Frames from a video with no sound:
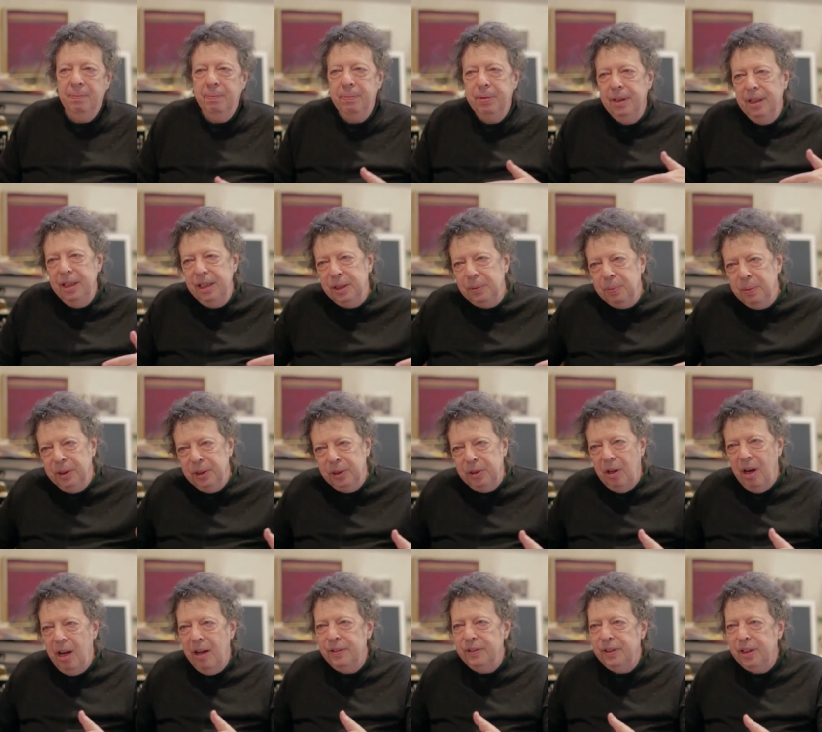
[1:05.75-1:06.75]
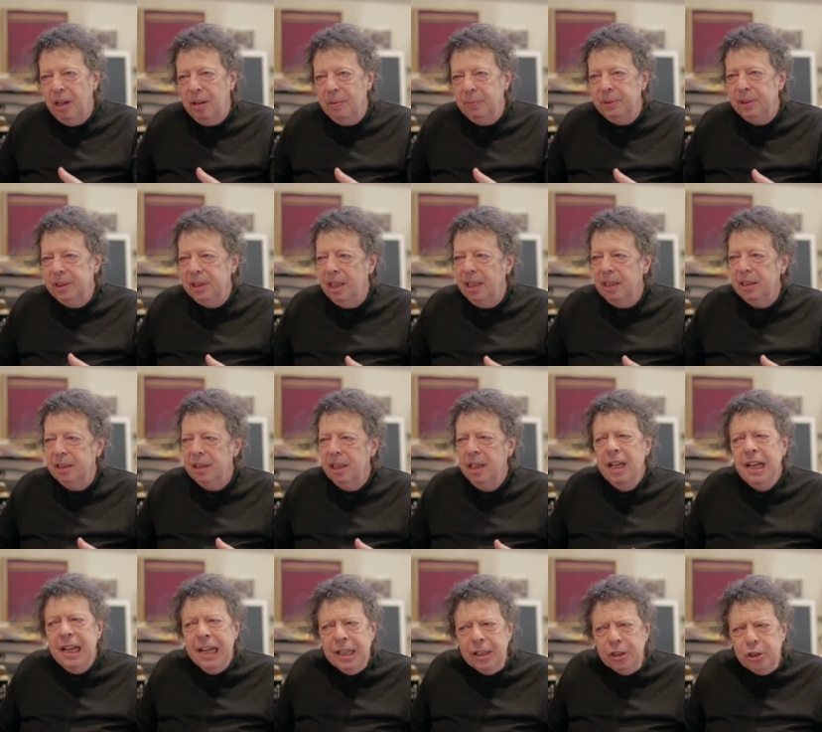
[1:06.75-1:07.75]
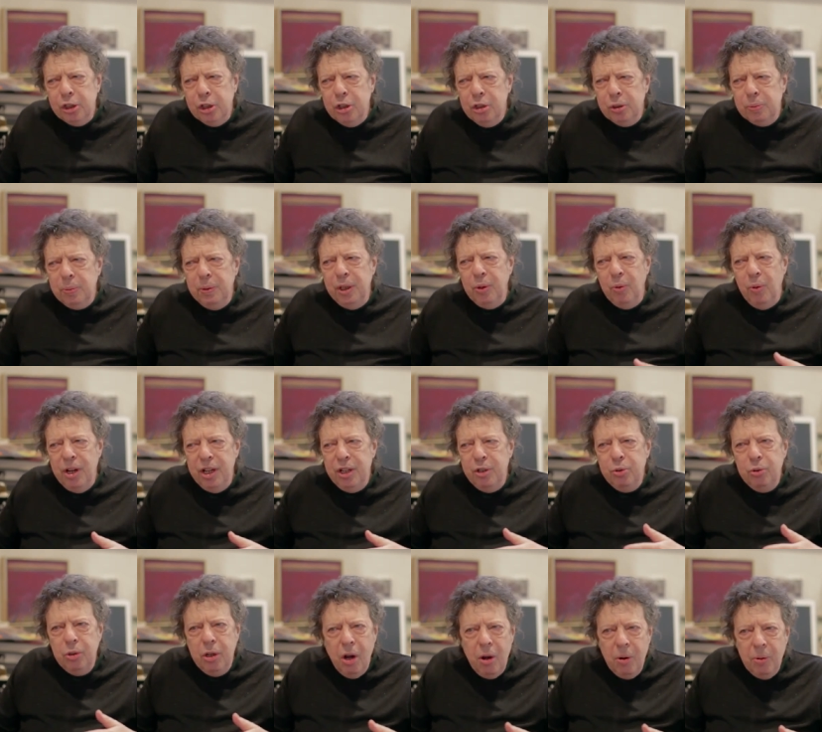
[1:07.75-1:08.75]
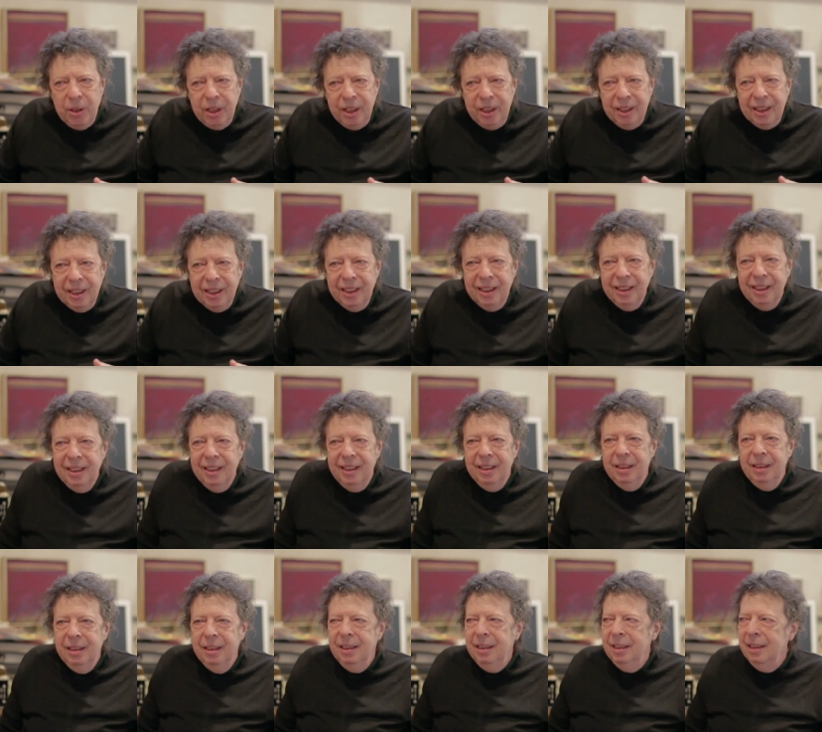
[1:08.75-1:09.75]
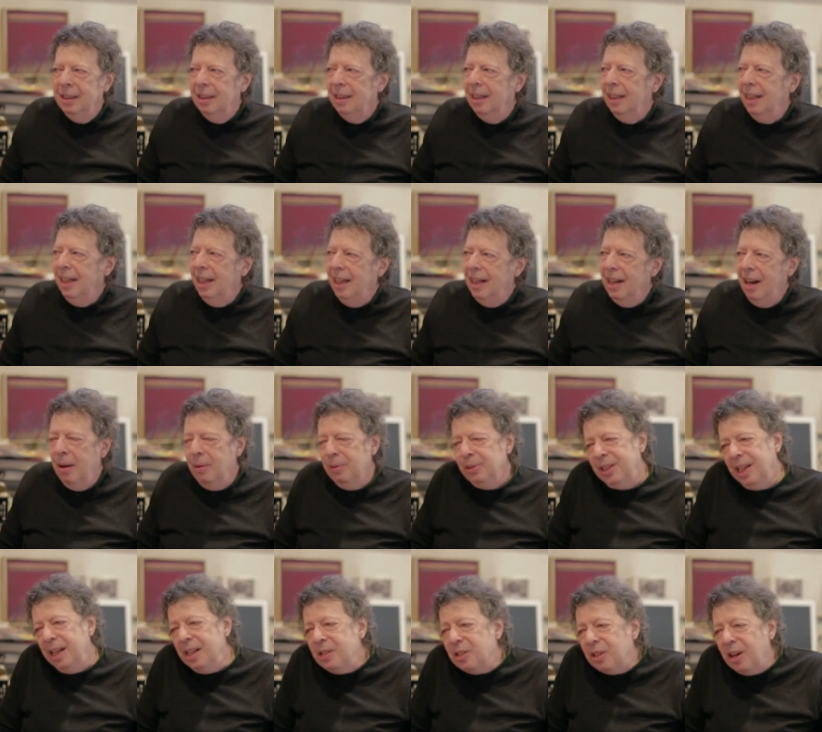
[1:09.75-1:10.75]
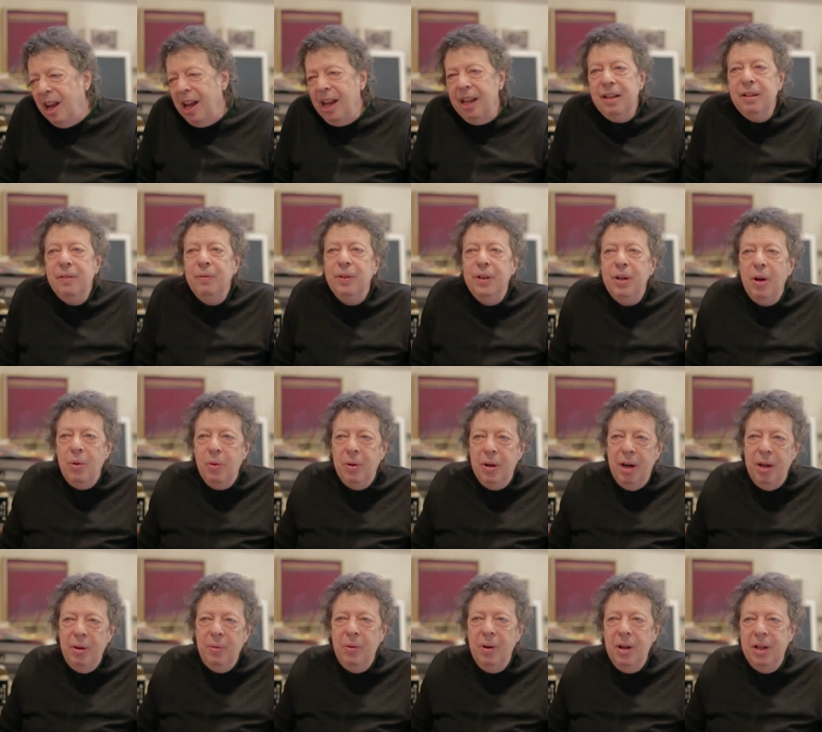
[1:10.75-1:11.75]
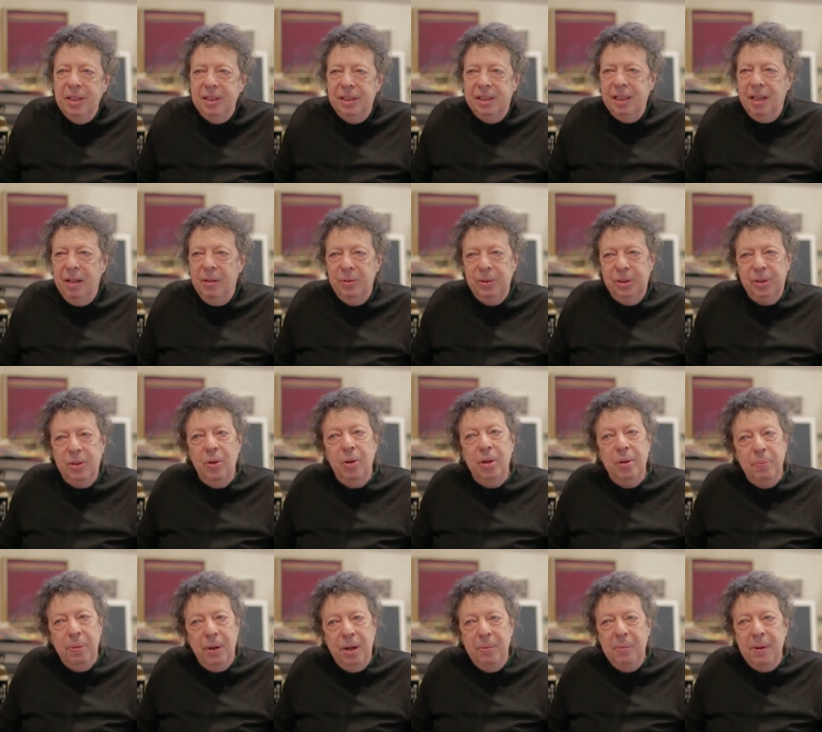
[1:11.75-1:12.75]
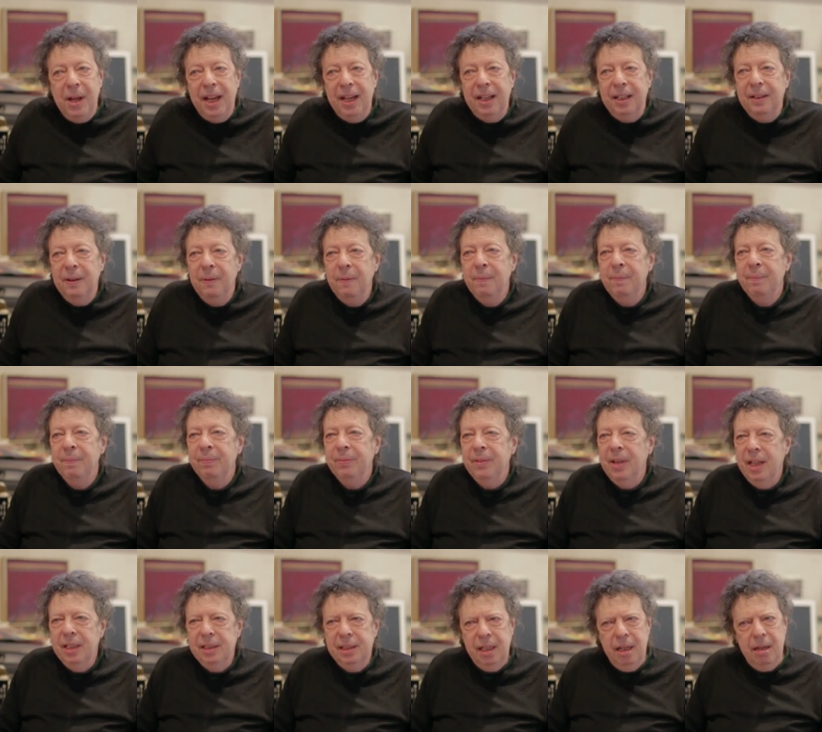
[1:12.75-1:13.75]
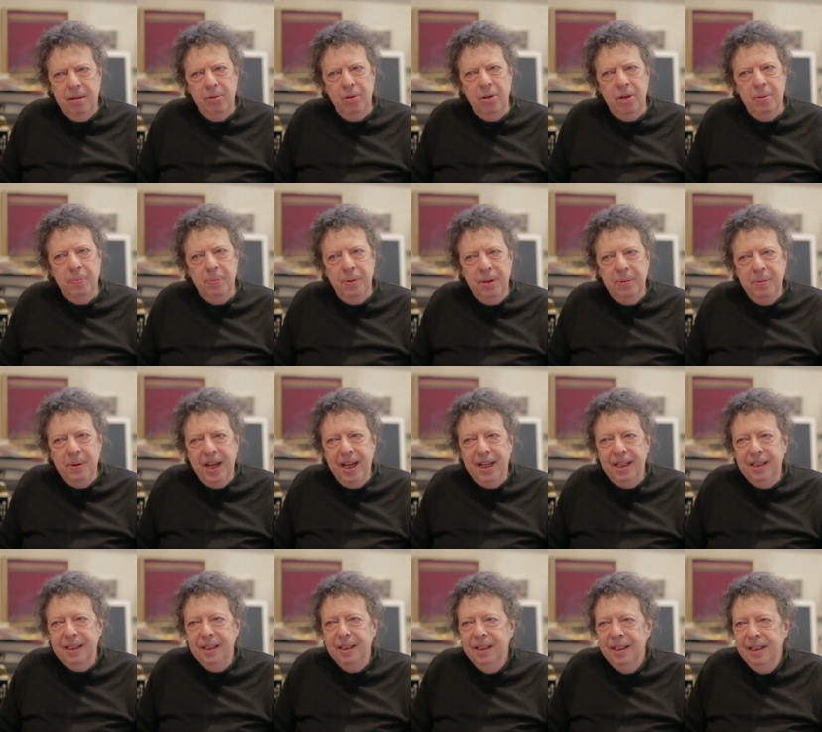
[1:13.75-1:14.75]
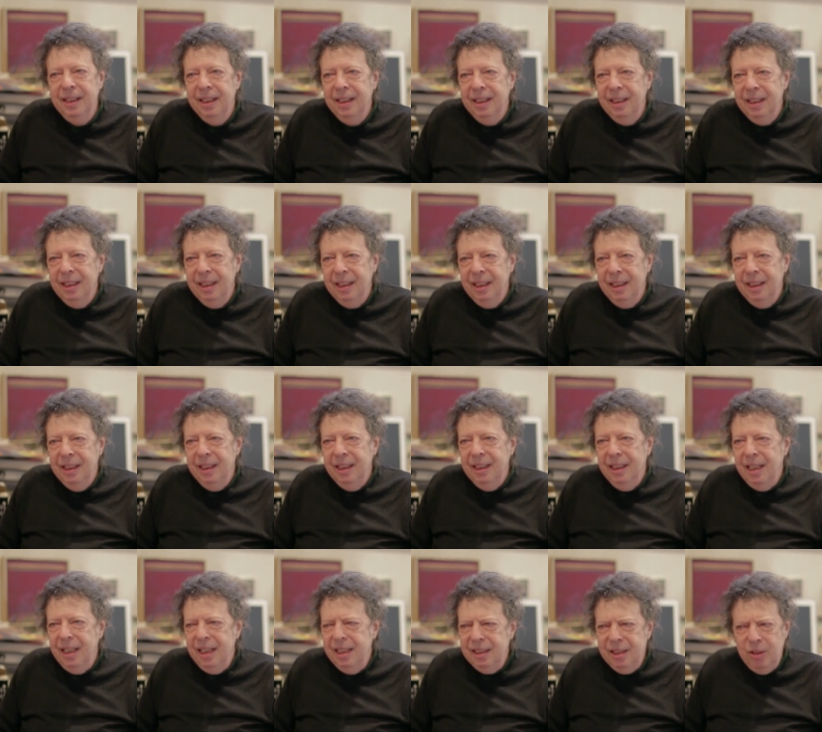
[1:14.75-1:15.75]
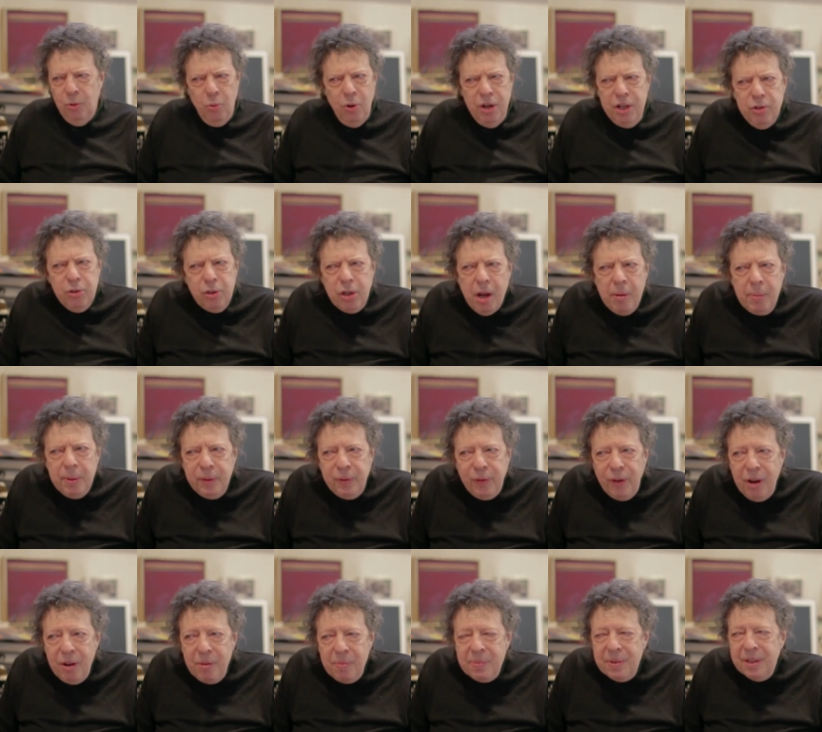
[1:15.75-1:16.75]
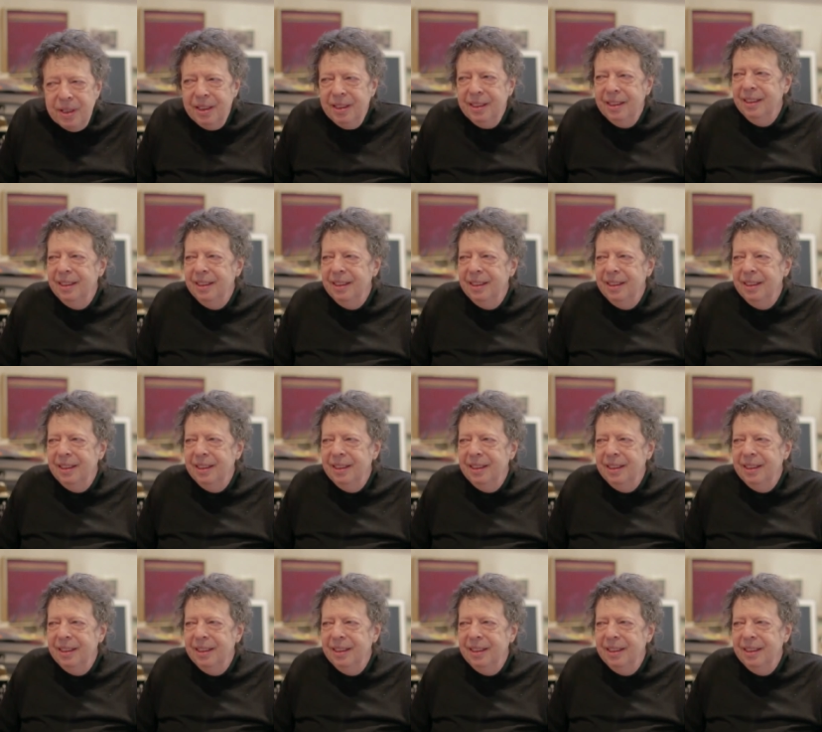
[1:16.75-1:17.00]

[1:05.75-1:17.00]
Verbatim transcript: Policeman drives up and says, excuse me, where you going? And I was hitchhiking. I didn't even know where I was. I was going to Burbank. I said, I'm going to Burbank. And he said, where you coming from?